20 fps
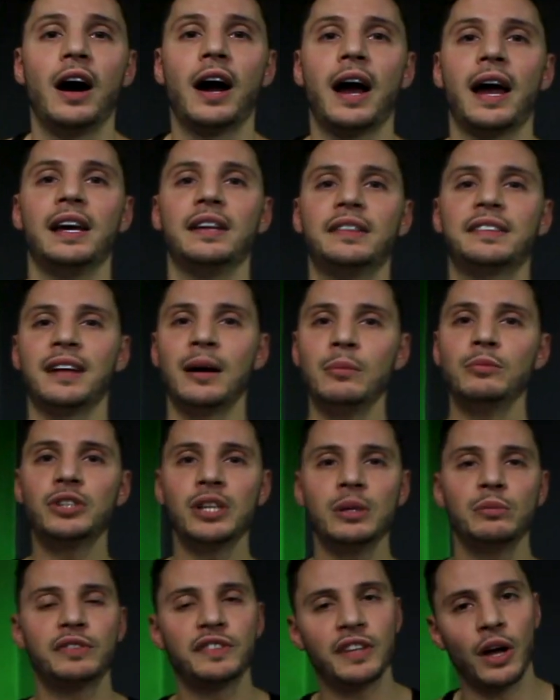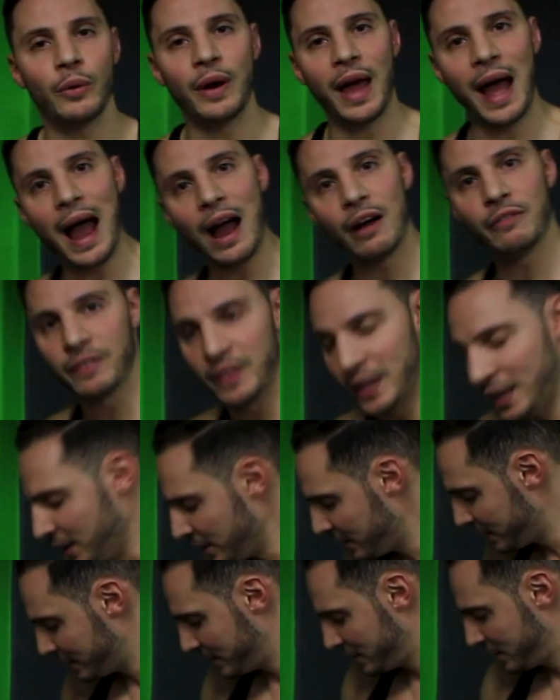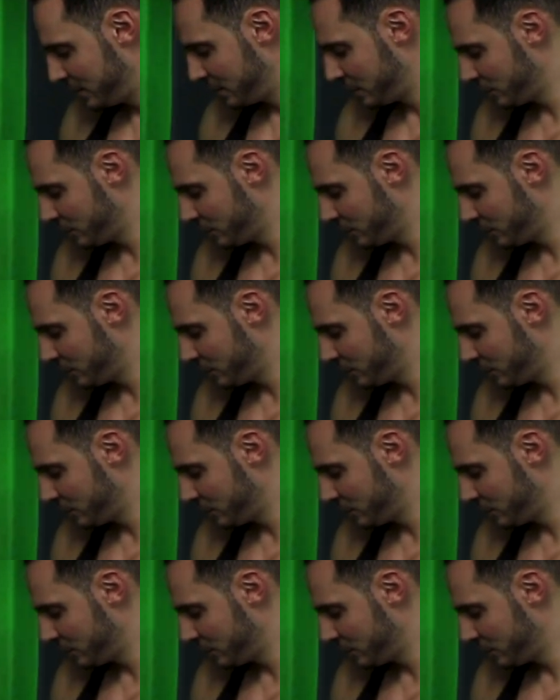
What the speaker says: Okay, some gyms don't have this,